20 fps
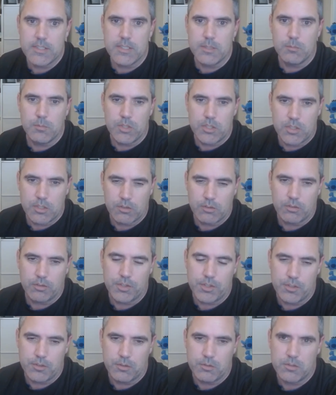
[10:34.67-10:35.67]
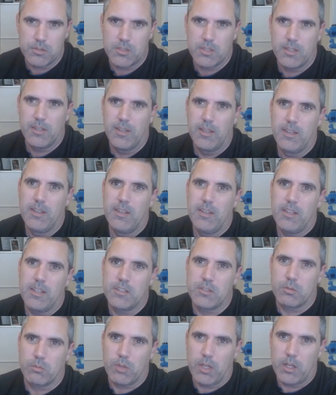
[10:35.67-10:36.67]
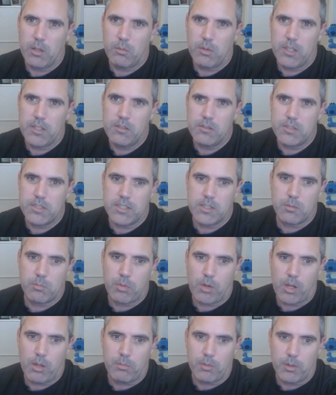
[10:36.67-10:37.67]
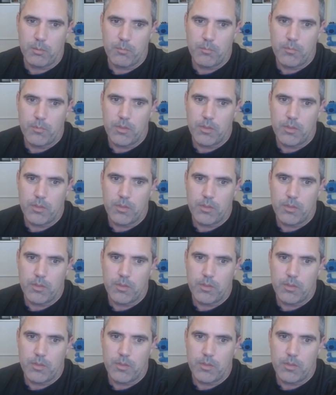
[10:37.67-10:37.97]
the material used. So right away, you see the problem.